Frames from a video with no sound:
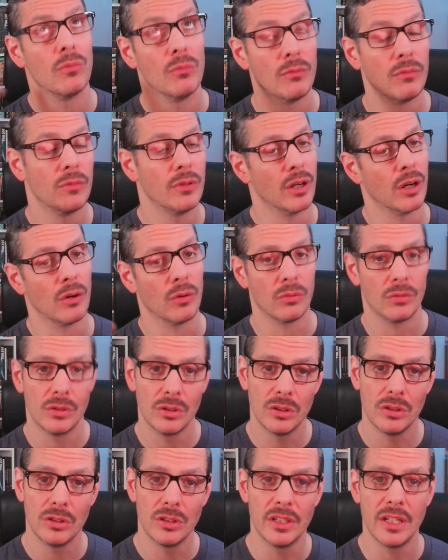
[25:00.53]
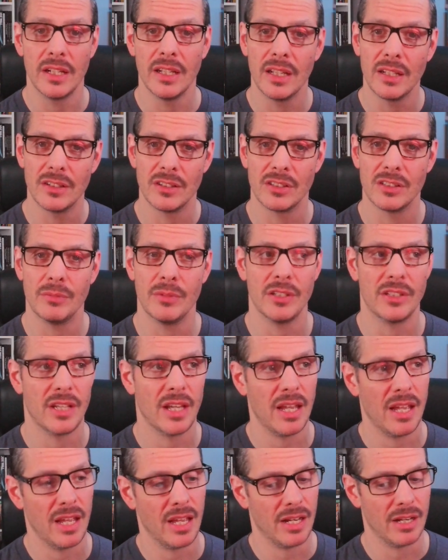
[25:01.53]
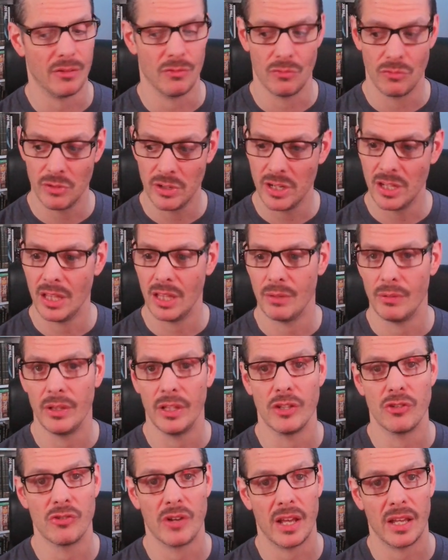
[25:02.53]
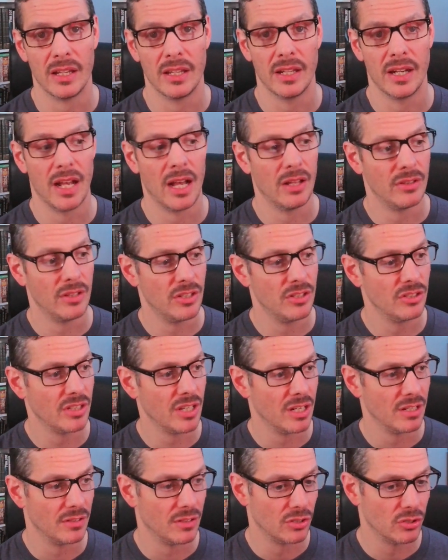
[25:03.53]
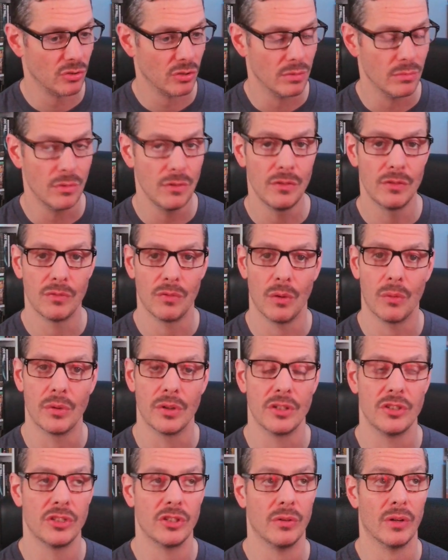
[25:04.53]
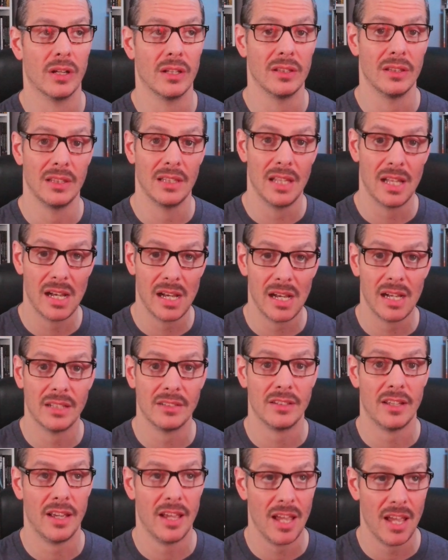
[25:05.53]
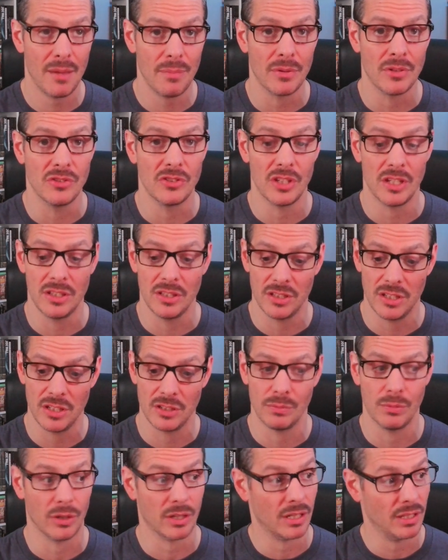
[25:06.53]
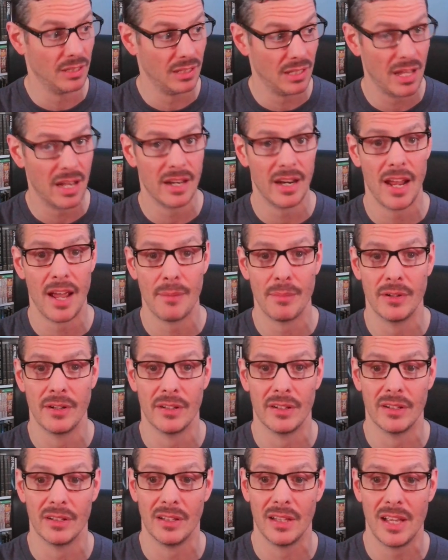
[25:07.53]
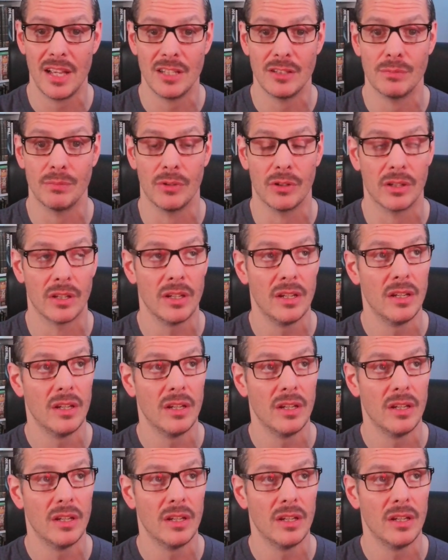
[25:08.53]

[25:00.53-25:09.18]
you know, getting into somebody's head and really, really dragging it out. It just kind of the story moves forward. And so a lot happens in this book. A lot happened in the last book.